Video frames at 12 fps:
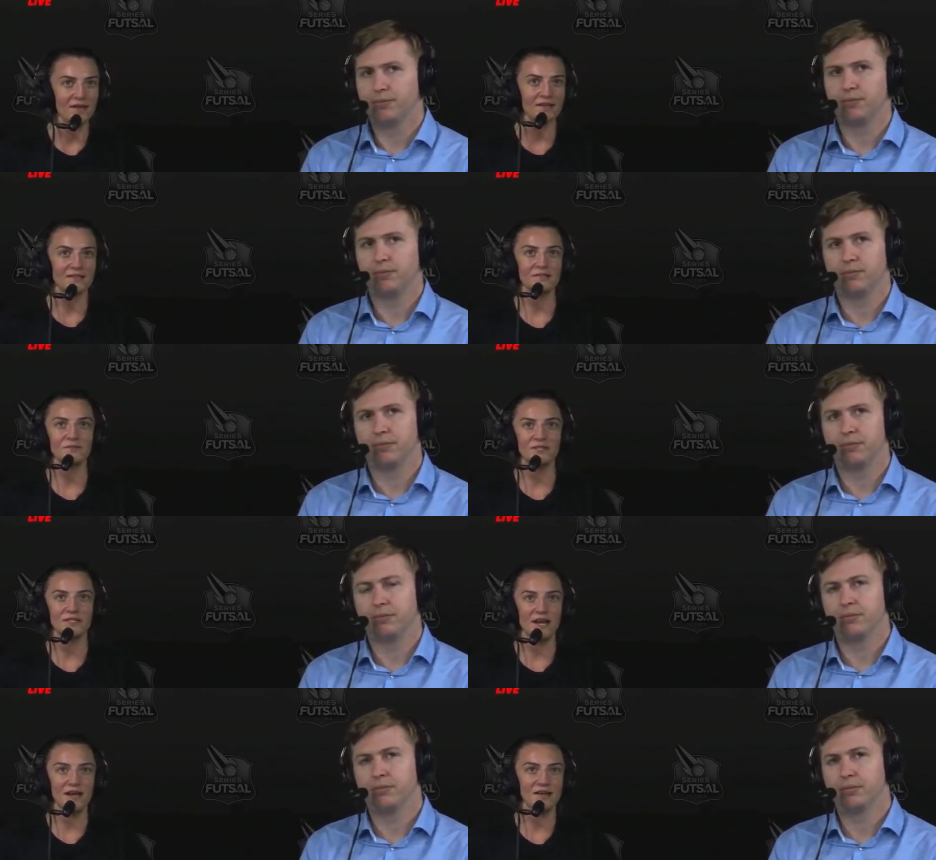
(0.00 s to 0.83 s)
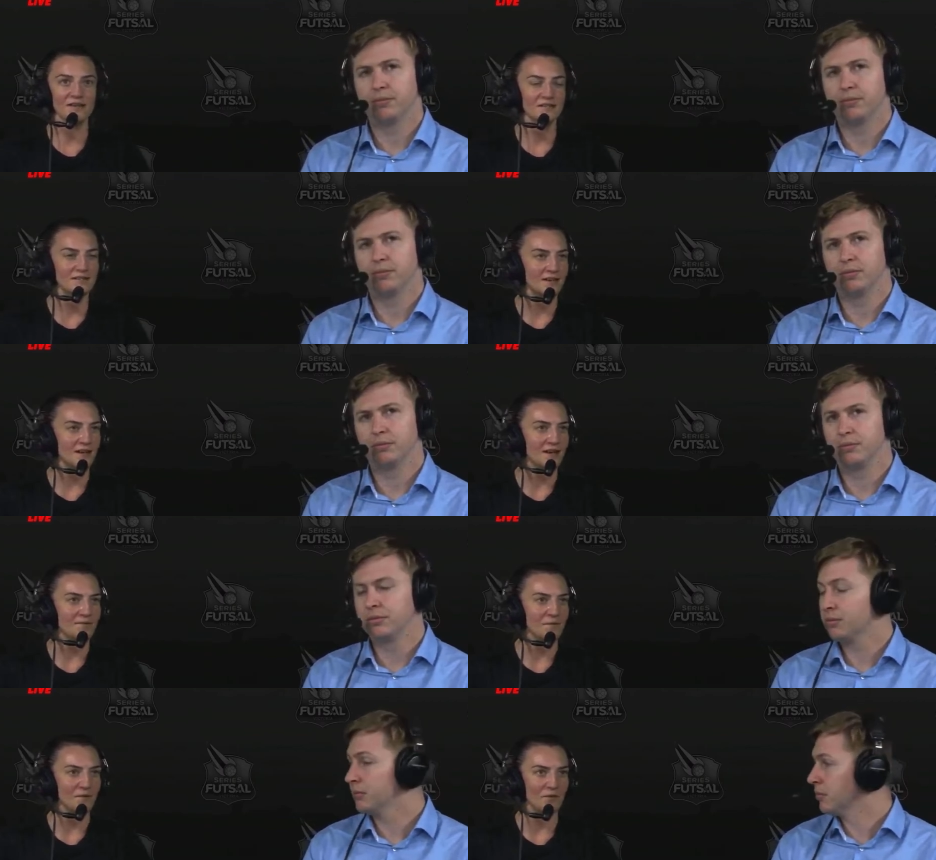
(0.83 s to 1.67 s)
Speaker 1: since we started
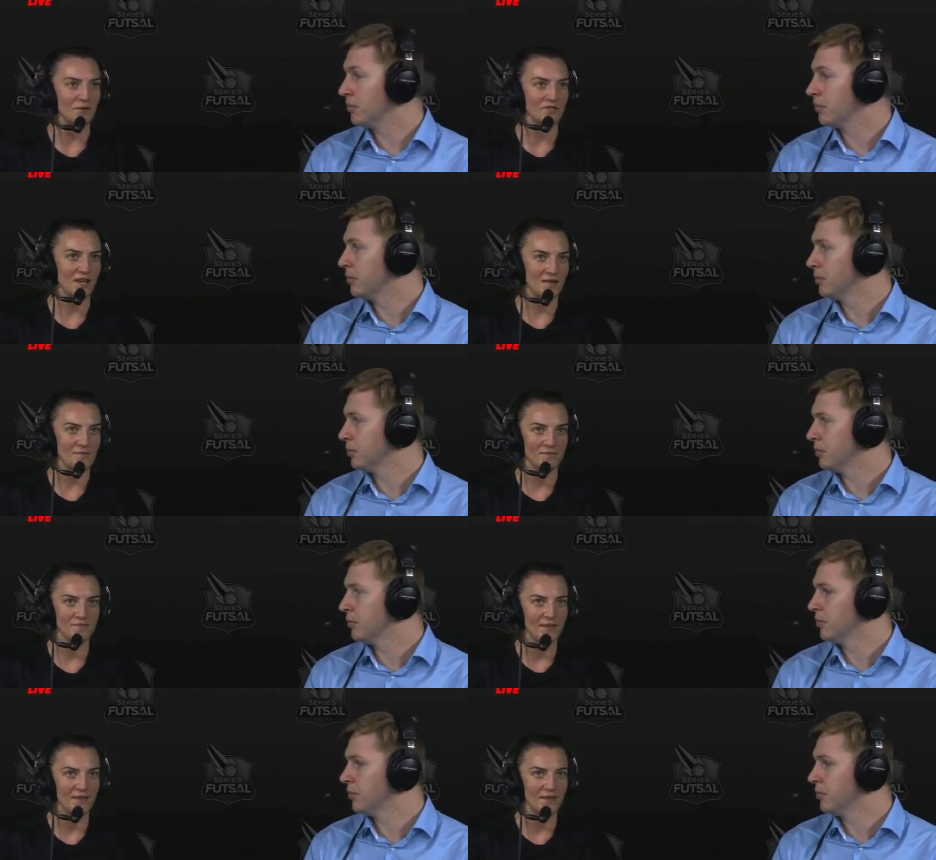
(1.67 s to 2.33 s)
um, the first game,